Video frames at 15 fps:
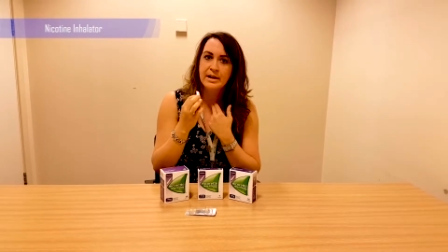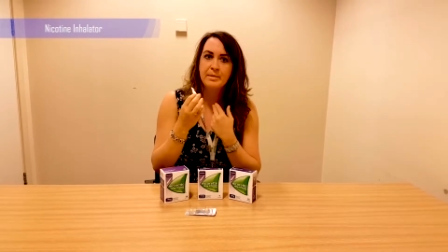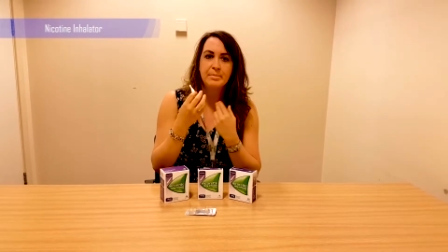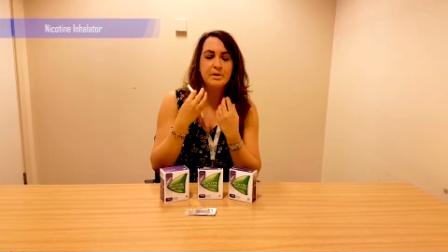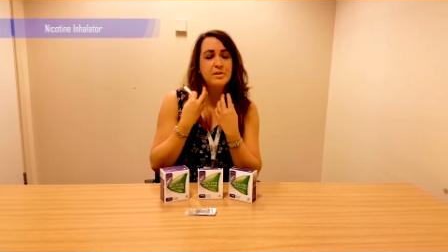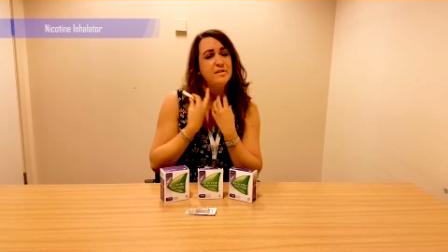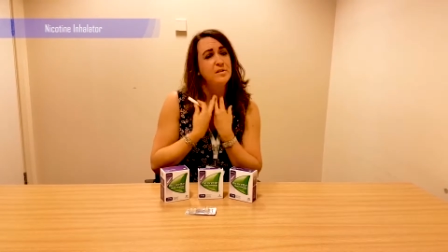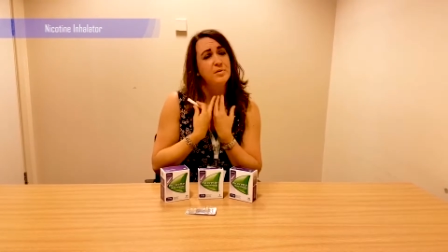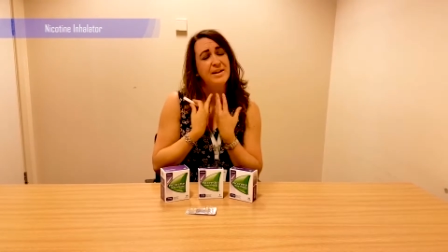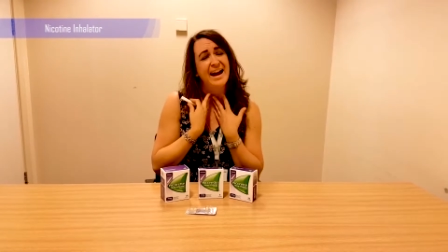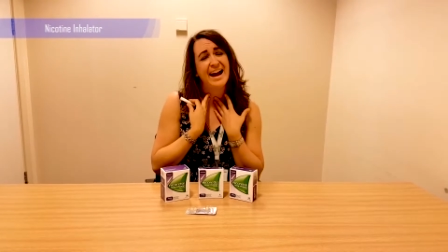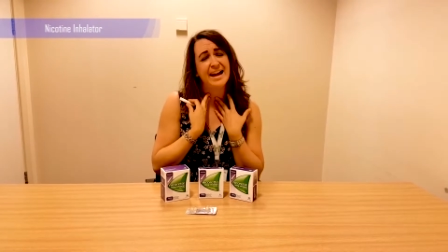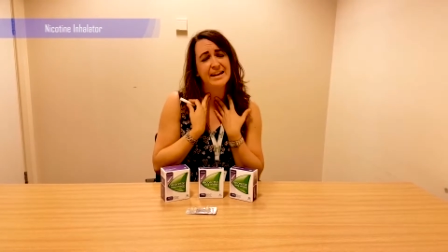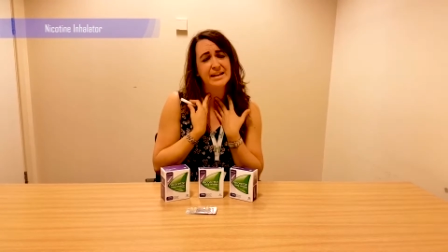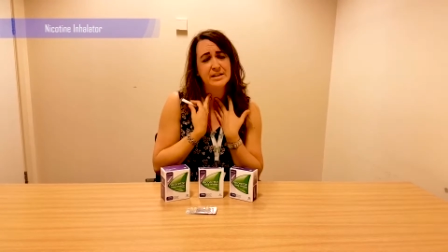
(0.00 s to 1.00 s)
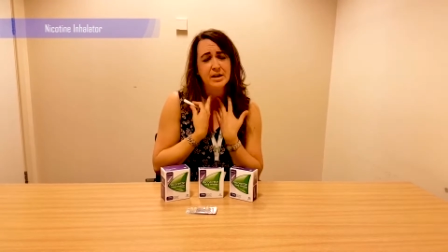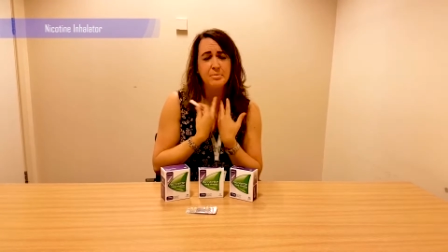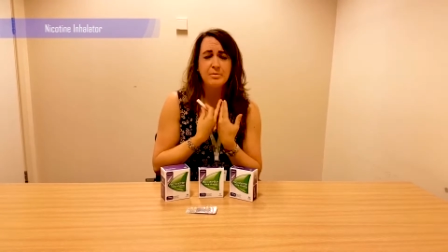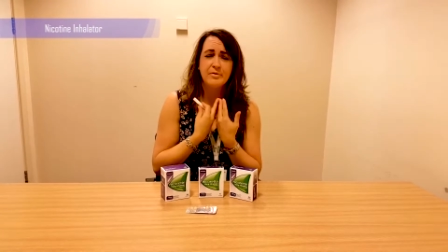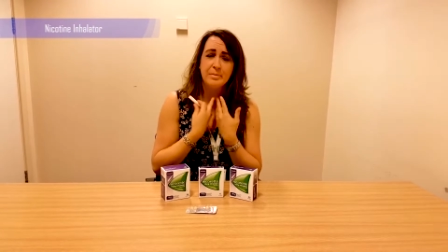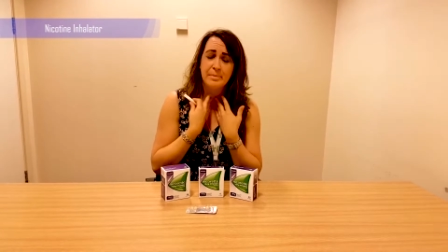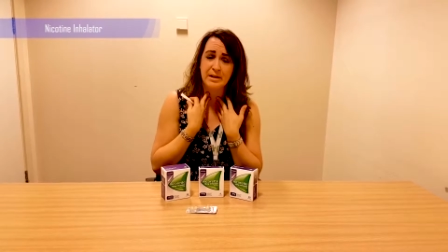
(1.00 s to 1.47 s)
because you can end up
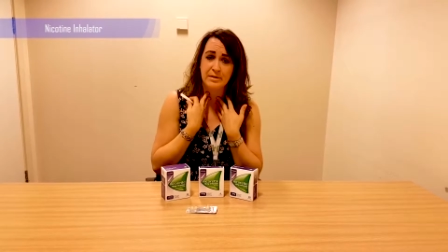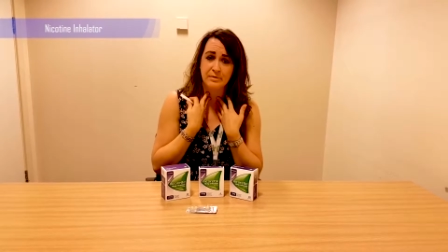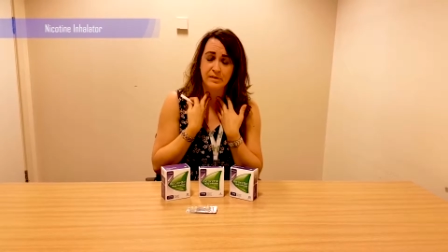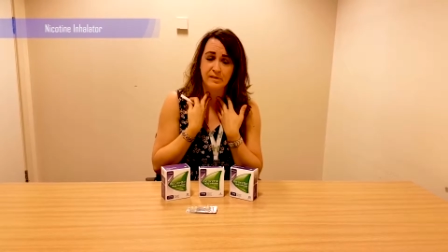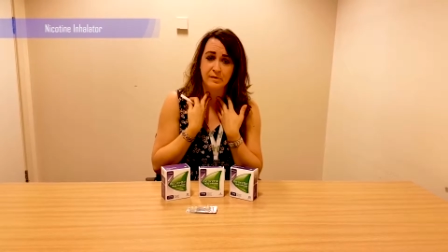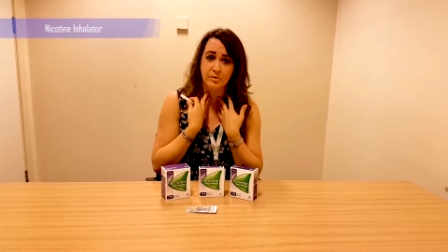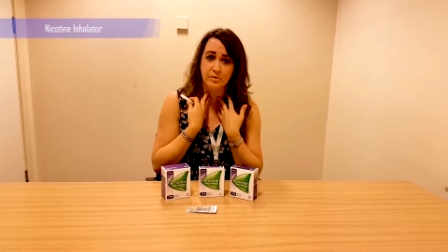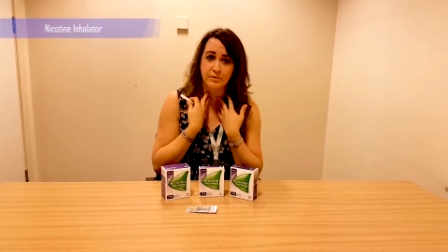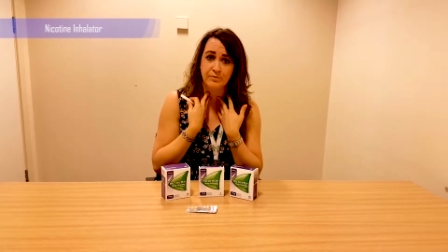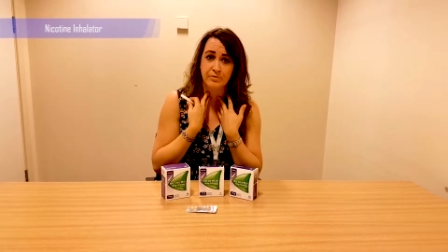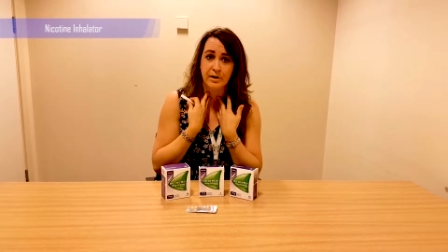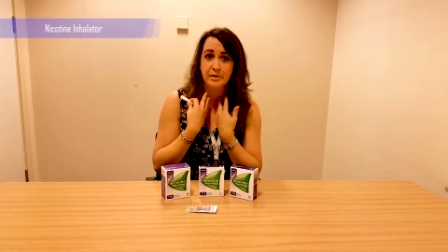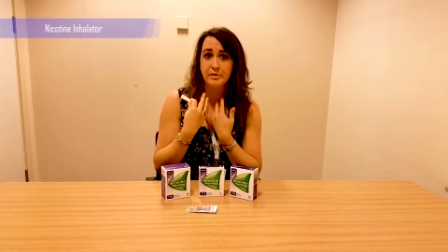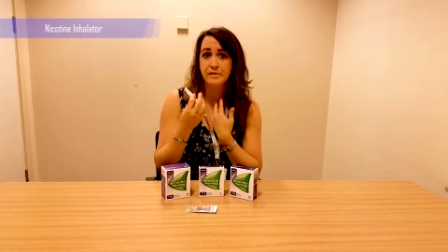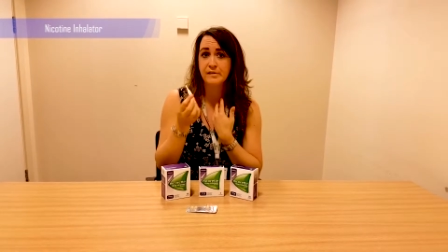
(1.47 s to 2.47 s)
with a bit of a sore throat.